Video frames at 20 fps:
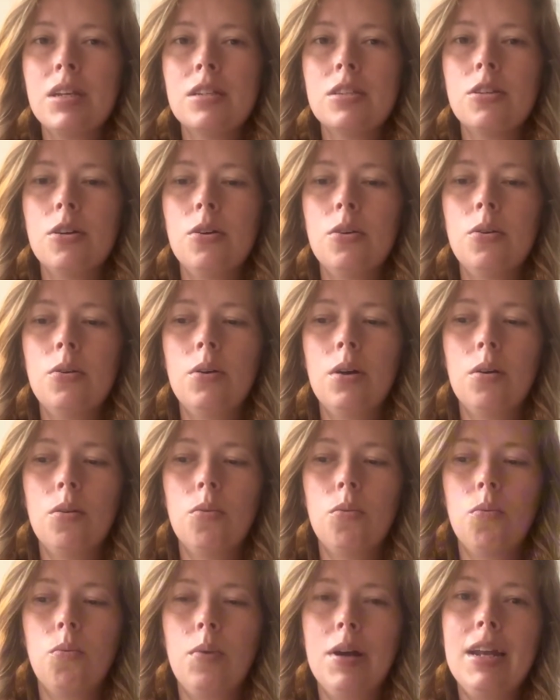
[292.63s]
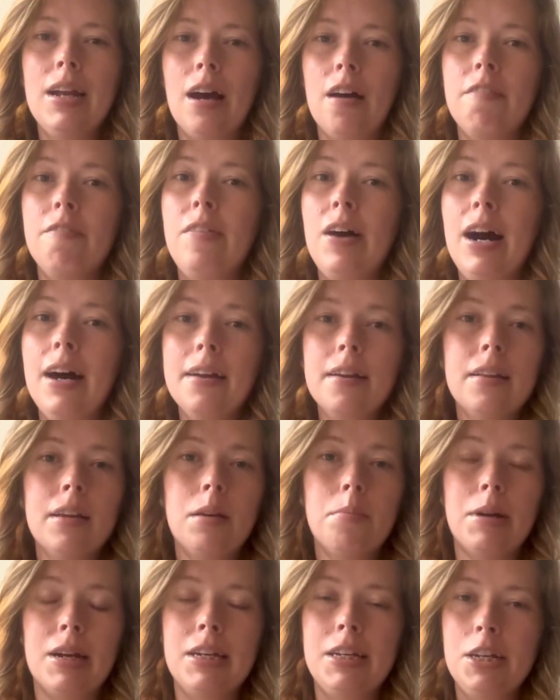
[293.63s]
So when
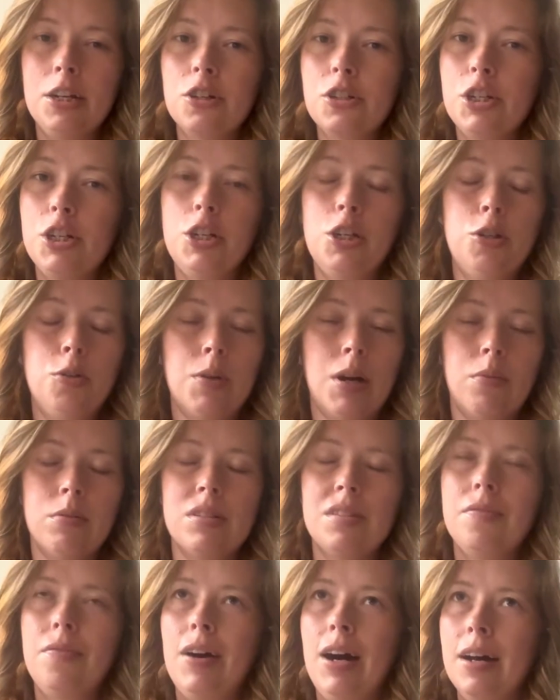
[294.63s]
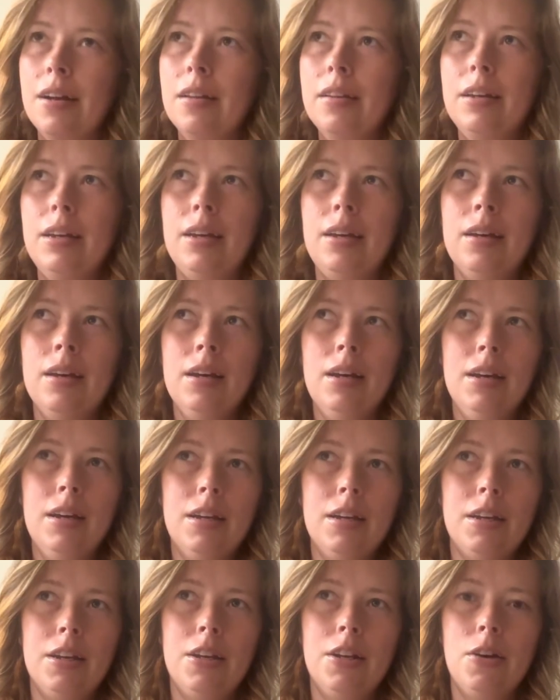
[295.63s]
by year 2, I was finally,
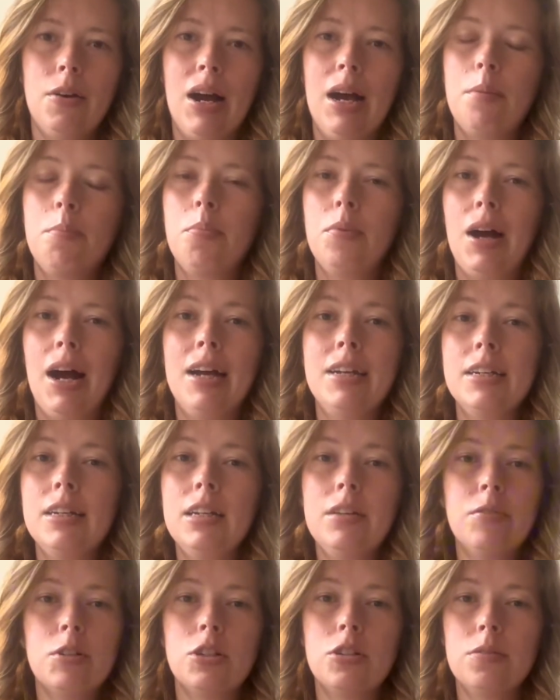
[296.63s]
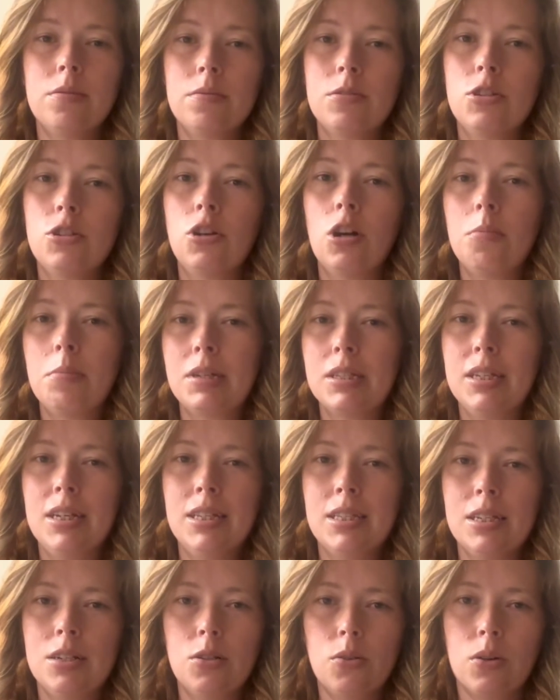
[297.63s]
I didn't even start my
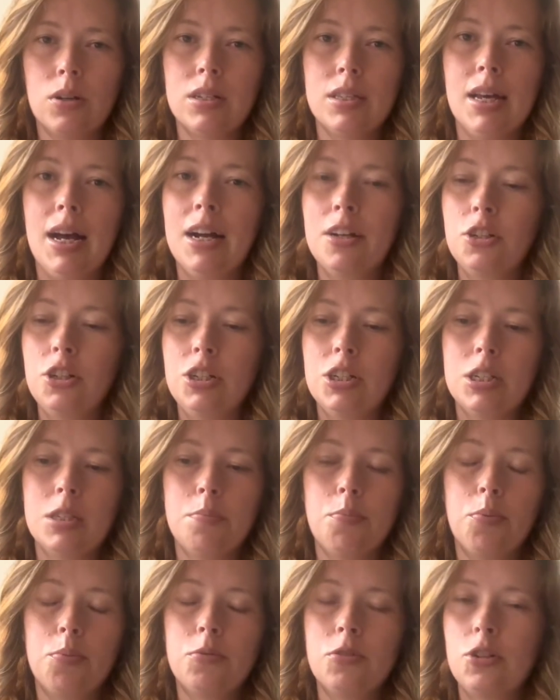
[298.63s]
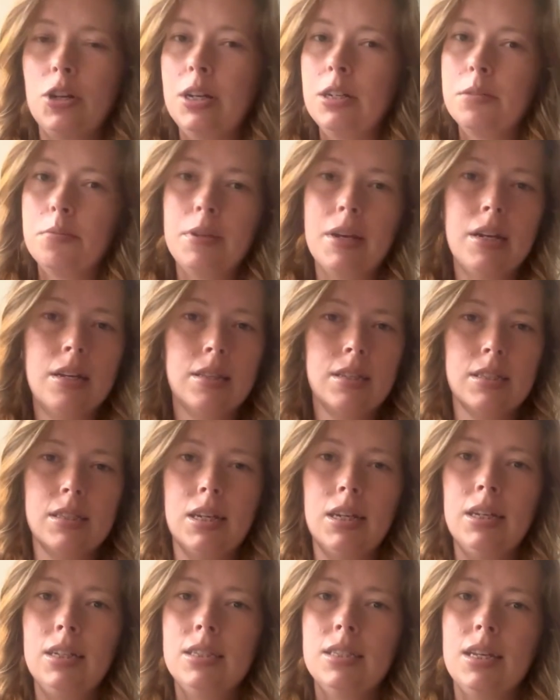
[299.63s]
seeds indoors. I actually just transplanted the
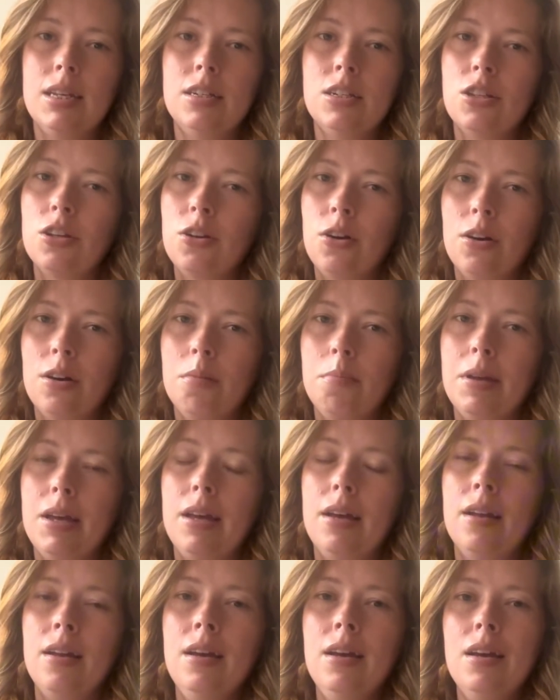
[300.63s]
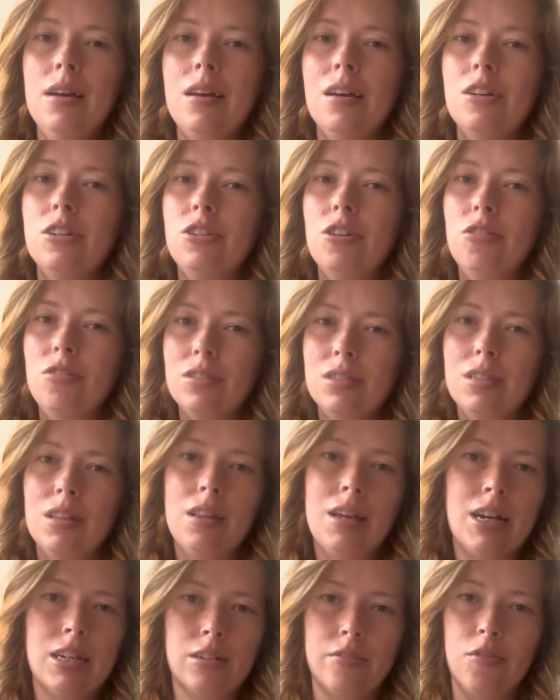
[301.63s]
seeds into the garden bed as soon as the
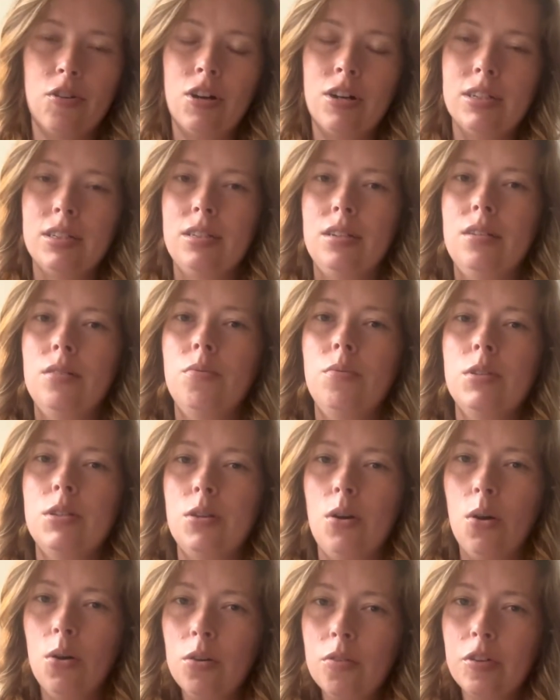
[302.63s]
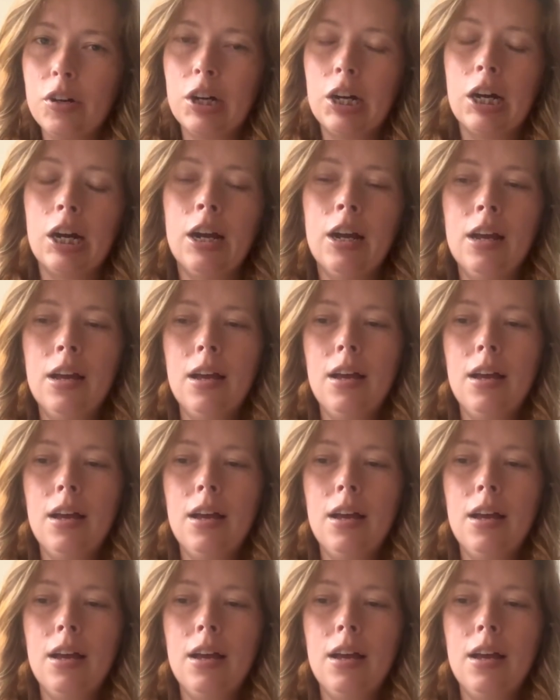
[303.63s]
last frost was over.